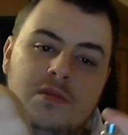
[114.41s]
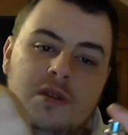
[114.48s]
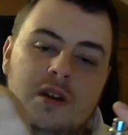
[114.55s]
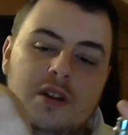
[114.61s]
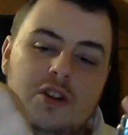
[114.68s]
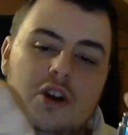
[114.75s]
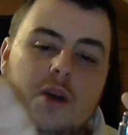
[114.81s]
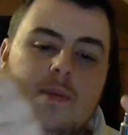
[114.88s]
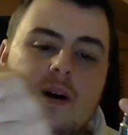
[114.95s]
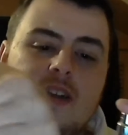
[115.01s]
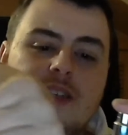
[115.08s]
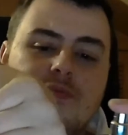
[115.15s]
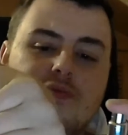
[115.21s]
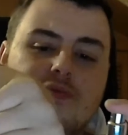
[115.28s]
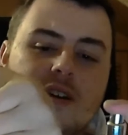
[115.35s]
Not a bad
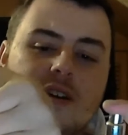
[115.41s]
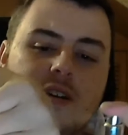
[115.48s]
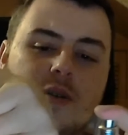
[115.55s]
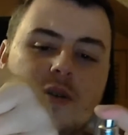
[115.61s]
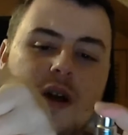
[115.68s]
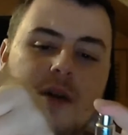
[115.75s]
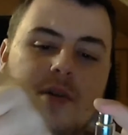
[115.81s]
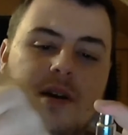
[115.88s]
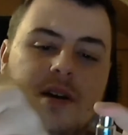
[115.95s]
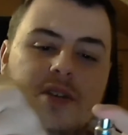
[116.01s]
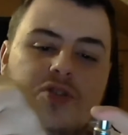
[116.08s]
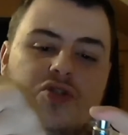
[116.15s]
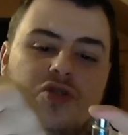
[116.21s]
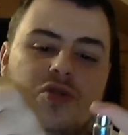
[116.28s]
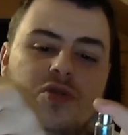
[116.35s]
sprayer. Quite a bit of
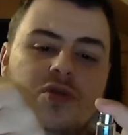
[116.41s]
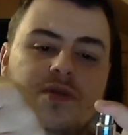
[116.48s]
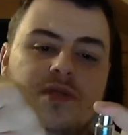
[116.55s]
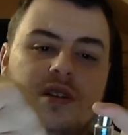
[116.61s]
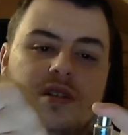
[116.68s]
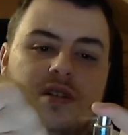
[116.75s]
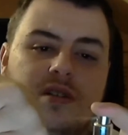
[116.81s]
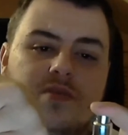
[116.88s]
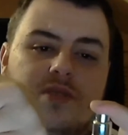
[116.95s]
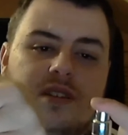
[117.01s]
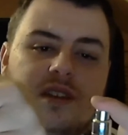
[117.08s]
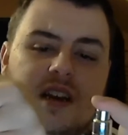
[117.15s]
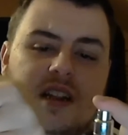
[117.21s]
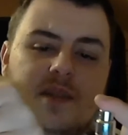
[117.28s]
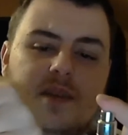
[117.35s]
control. If you can spray
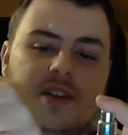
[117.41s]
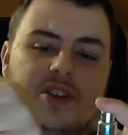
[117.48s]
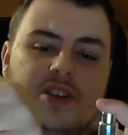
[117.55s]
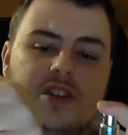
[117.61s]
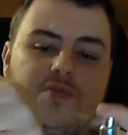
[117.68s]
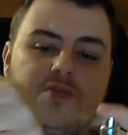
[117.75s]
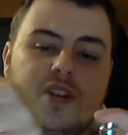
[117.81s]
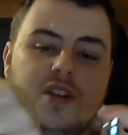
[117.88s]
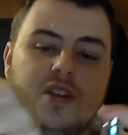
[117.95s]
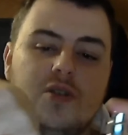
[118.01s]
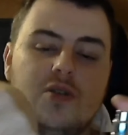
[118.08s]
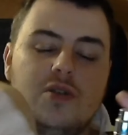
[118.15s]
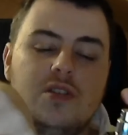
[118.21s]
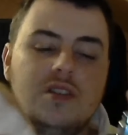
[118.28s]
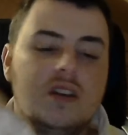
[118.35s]
tiny bits, you can spray
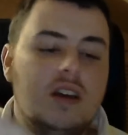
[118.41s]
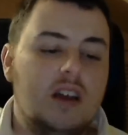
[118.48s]
loads.